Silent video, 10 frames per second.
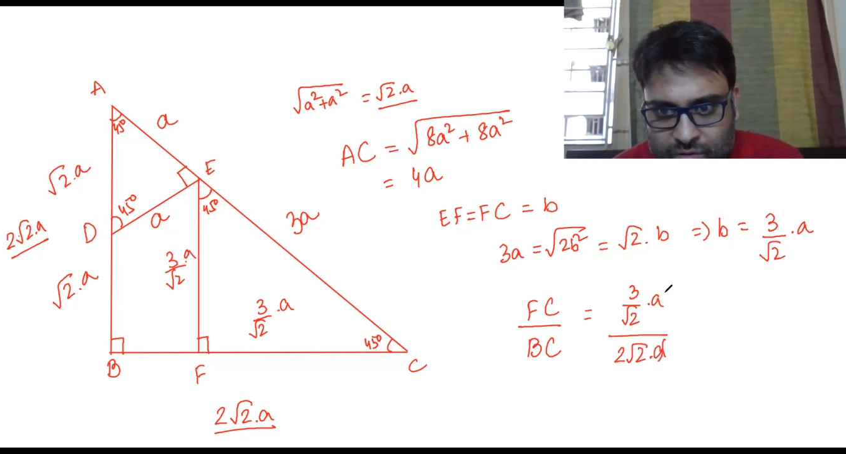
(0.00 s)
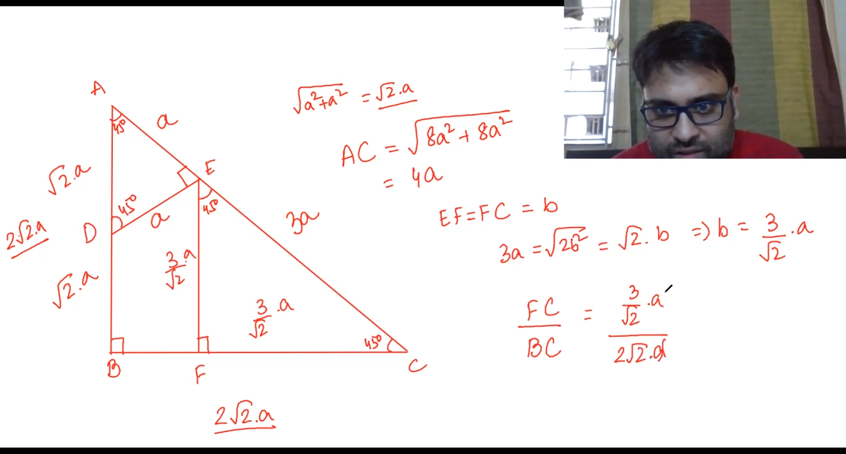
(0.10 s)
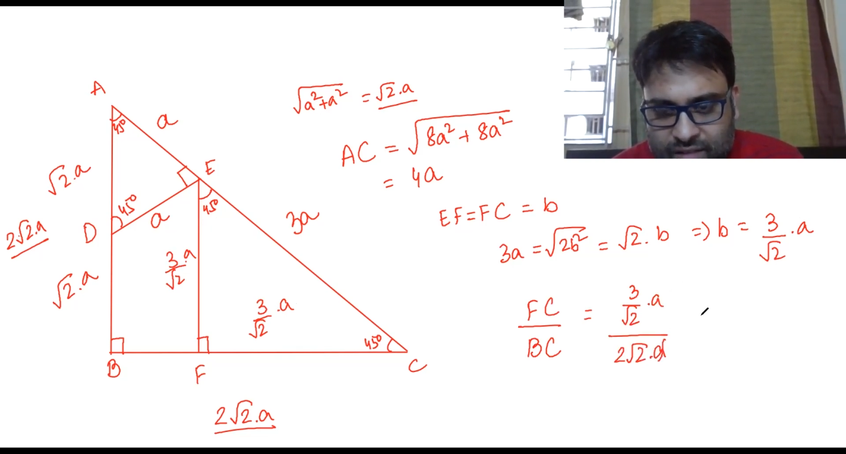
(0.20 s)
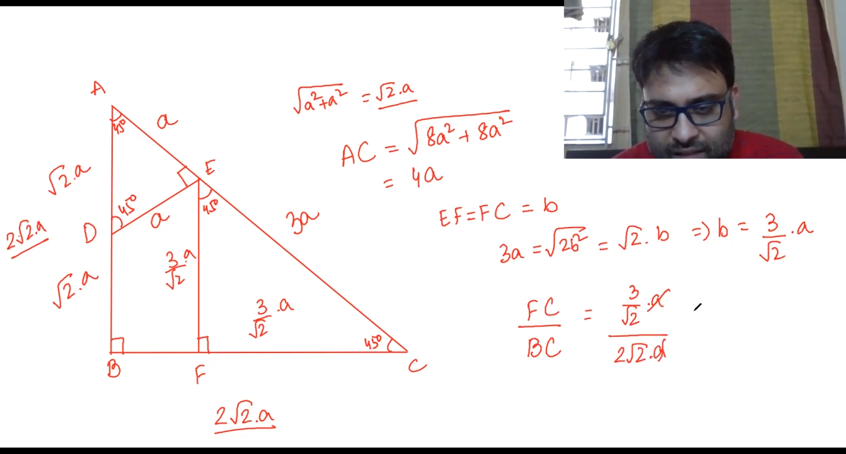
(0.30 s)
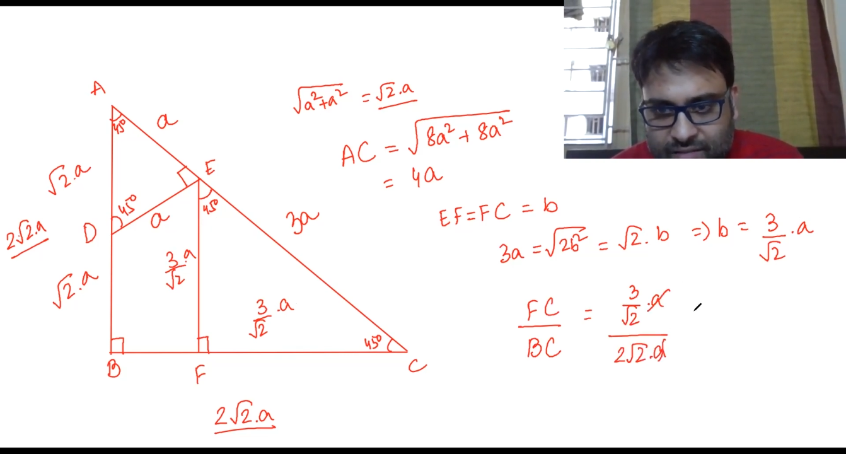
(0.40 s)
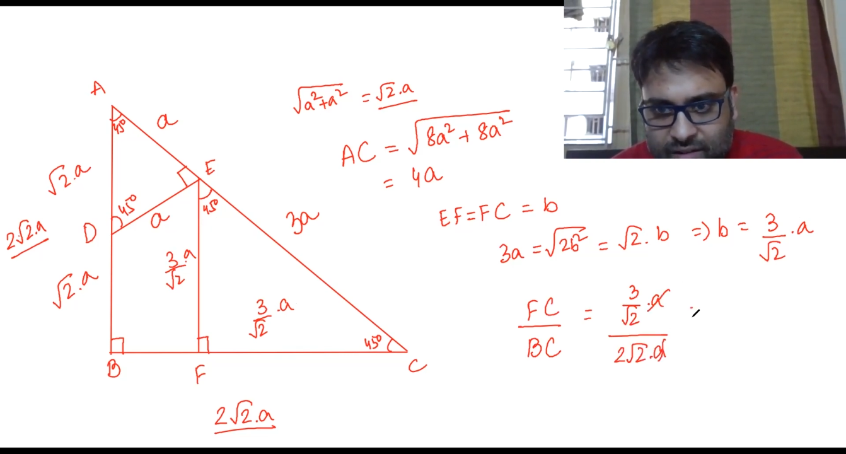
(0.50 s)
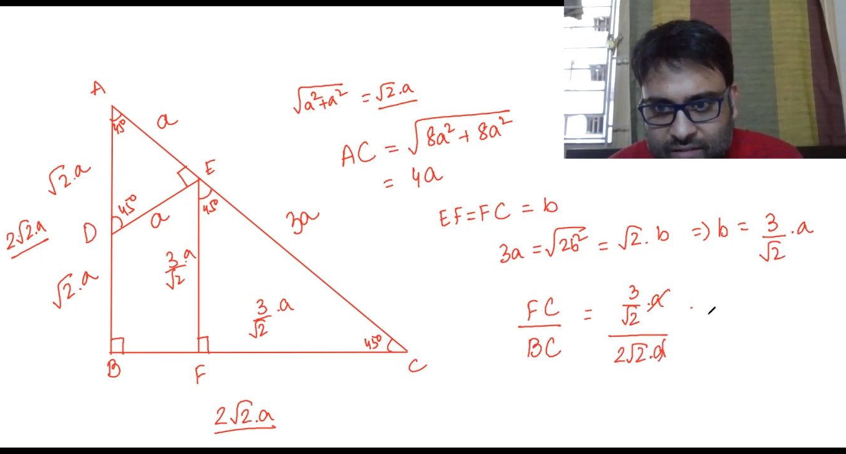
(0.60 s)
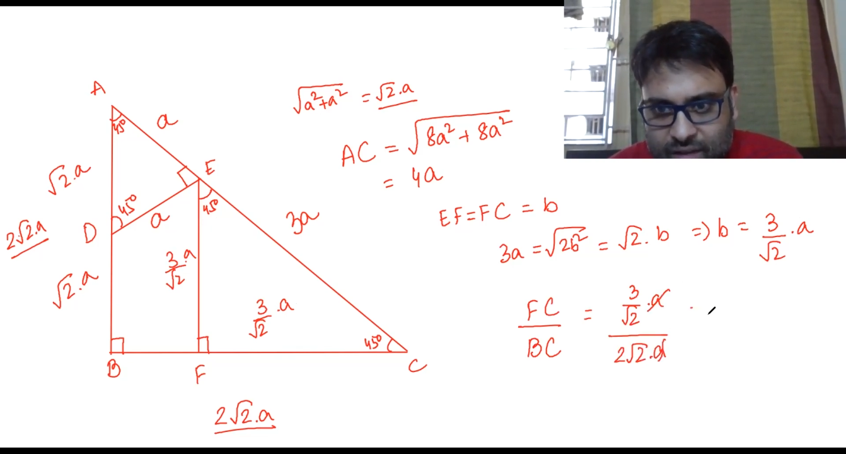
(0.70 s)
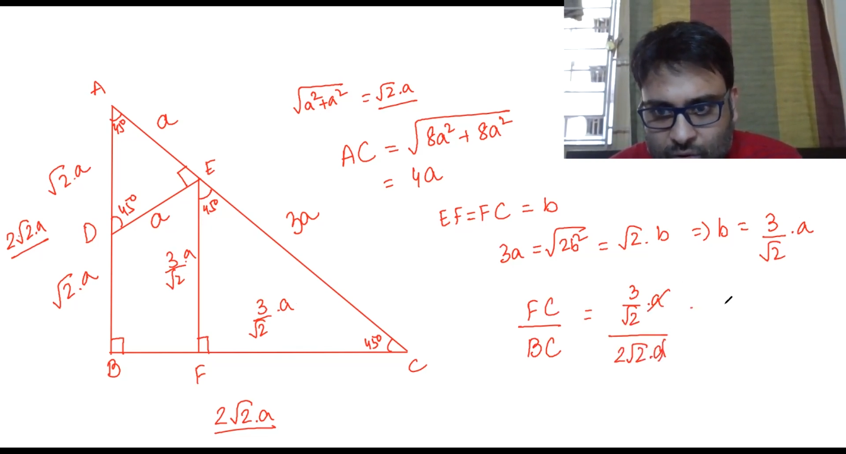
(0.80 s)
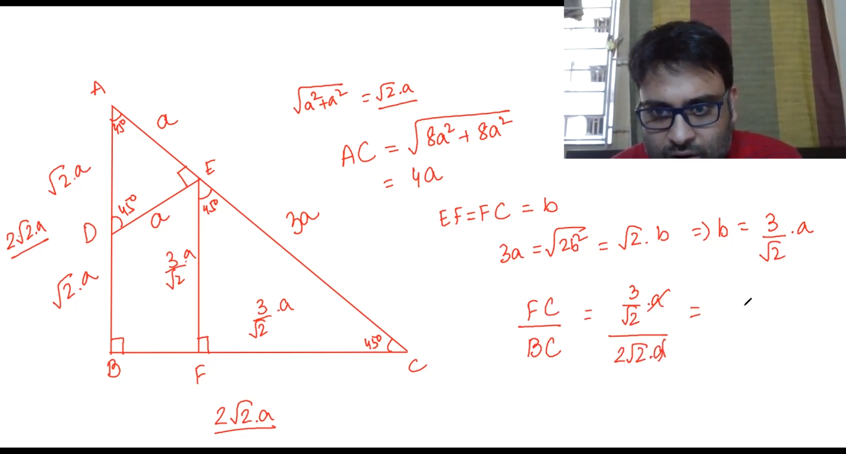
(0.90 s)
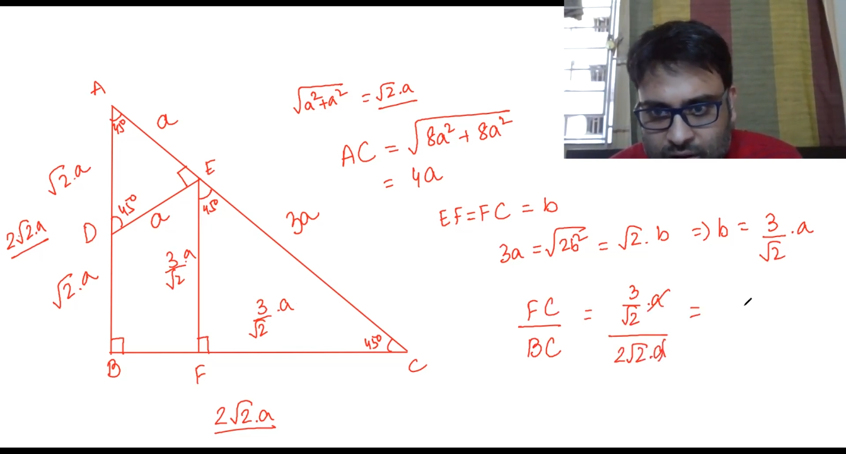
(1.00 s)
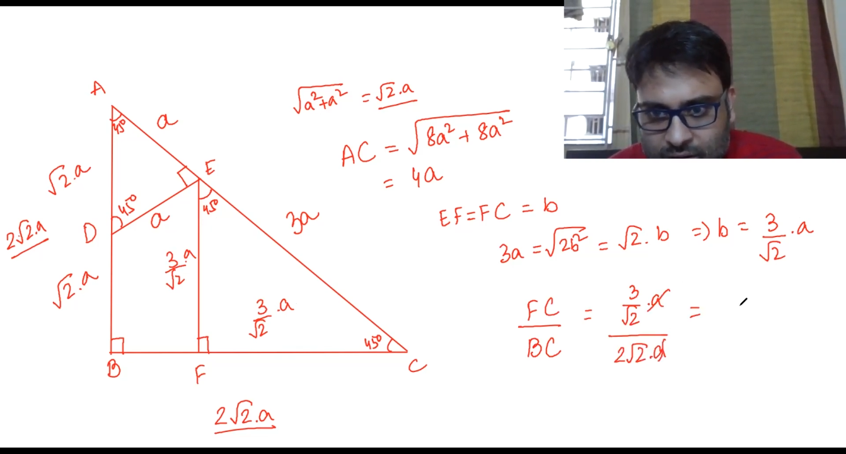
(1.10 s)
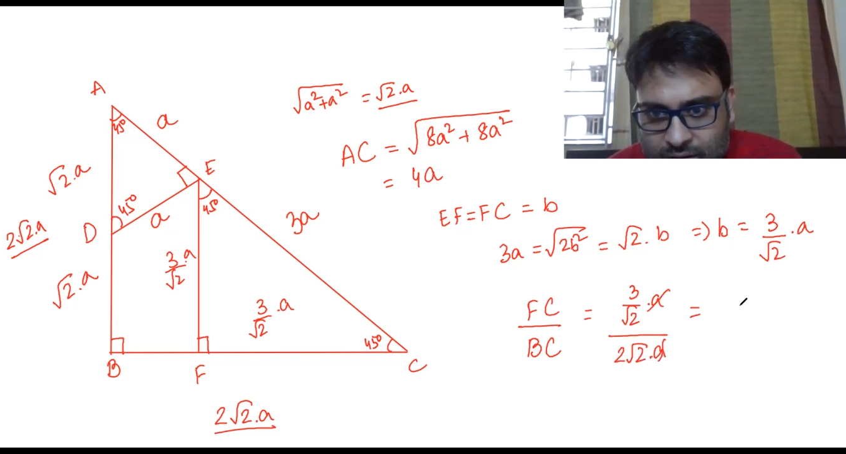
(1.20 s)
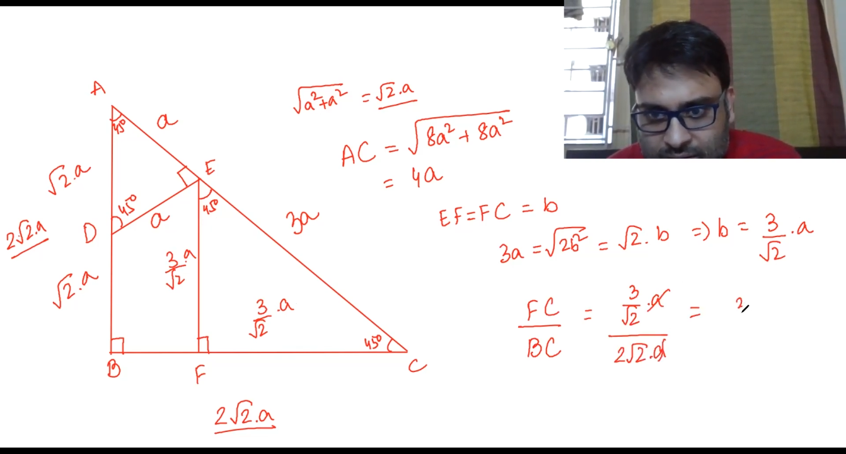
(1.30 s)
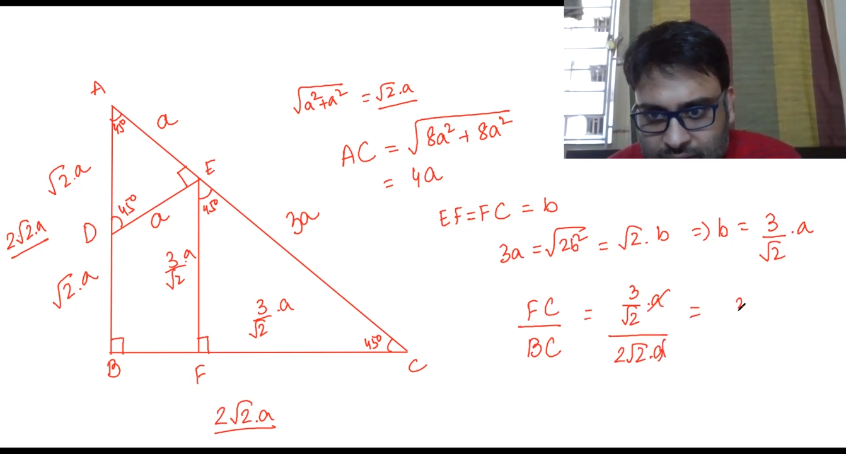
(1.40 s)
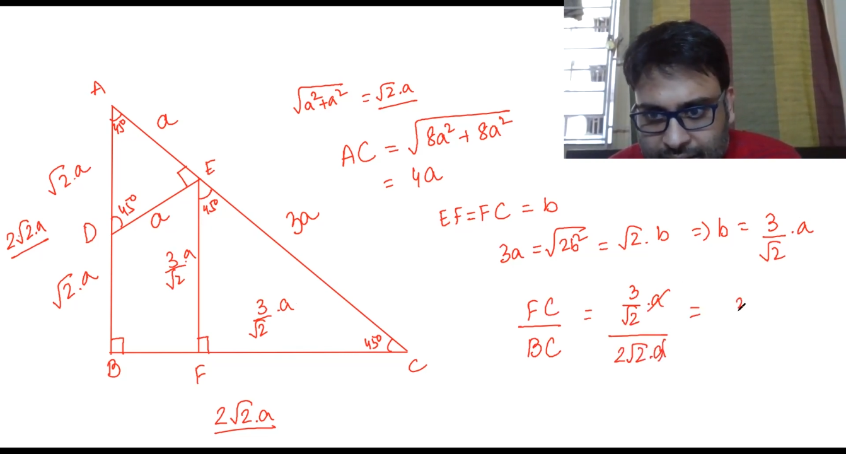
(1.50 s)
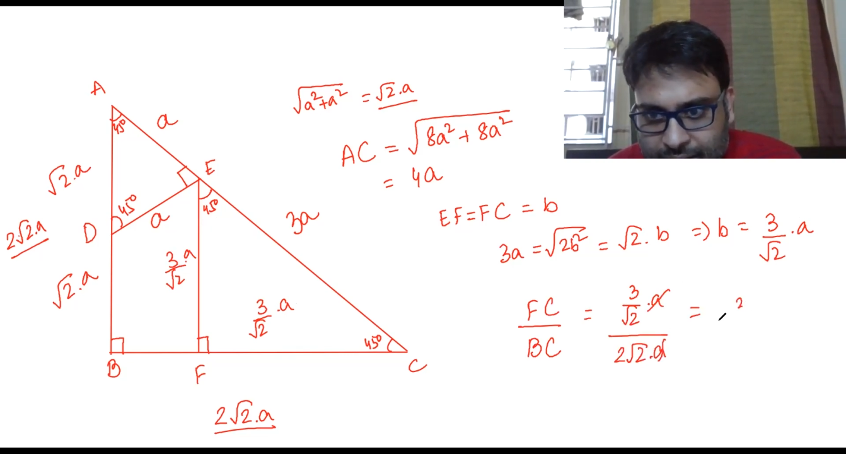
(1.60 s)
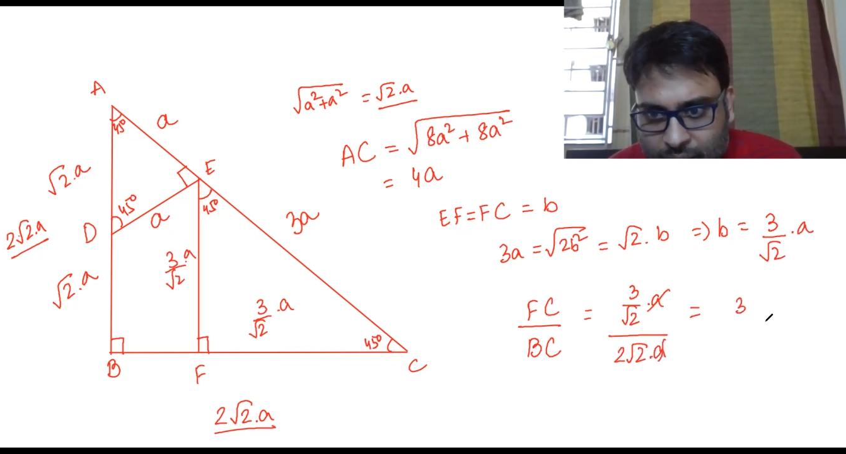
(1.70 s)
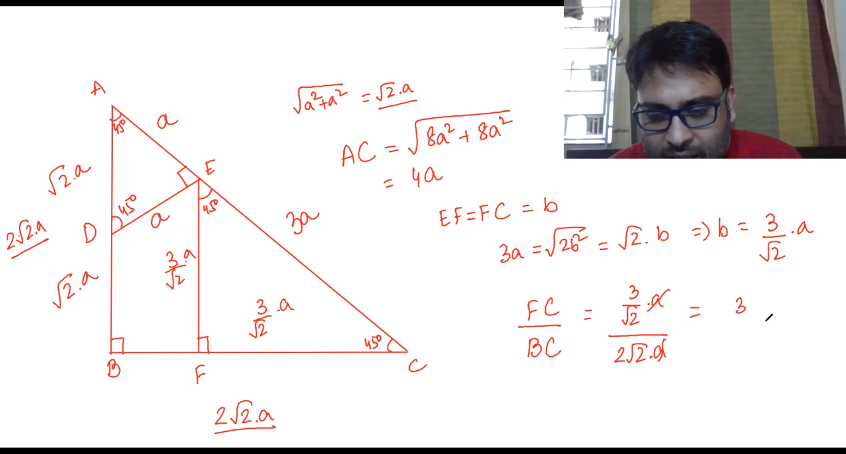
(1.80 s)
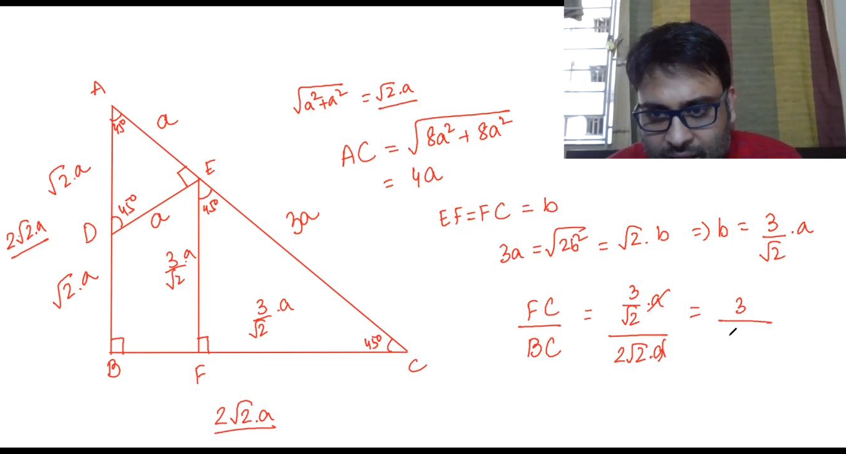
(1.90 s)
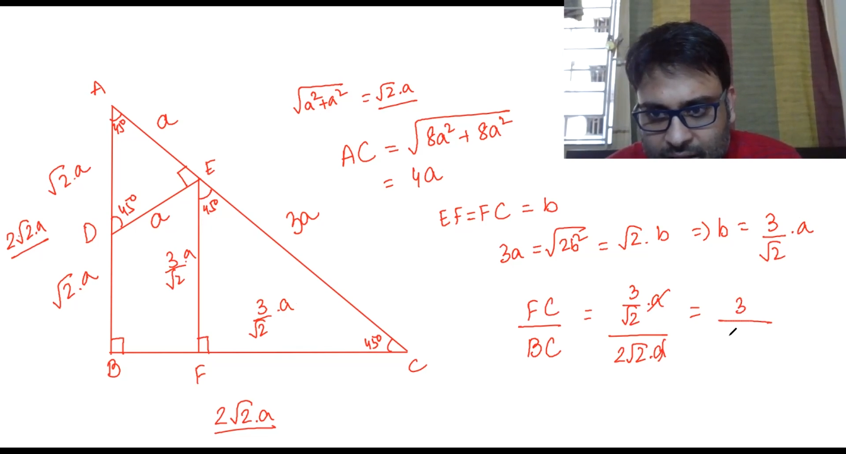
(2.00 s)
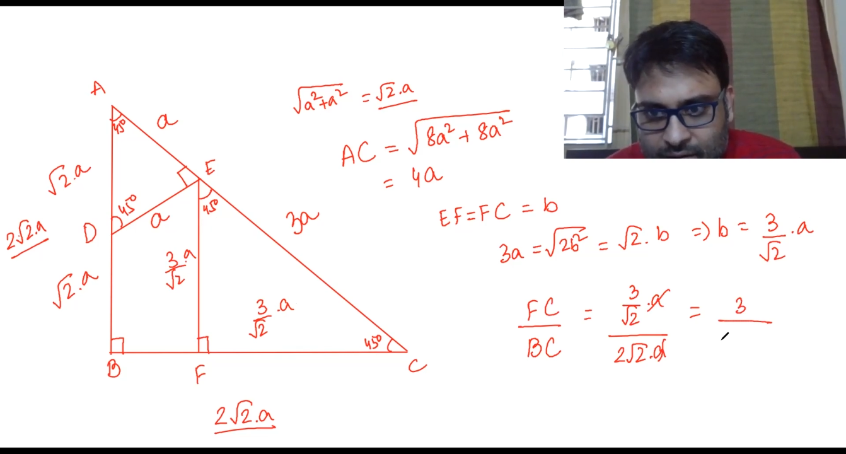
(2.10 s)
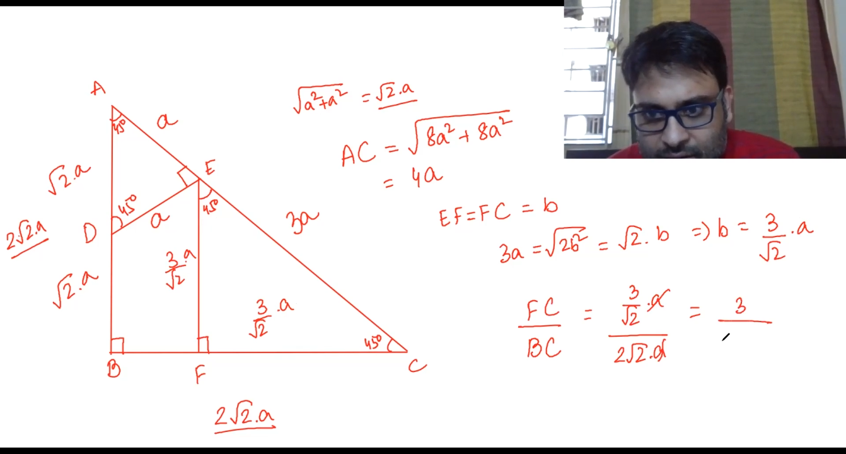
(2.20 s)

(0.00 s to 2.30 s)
This cancels out. 3 by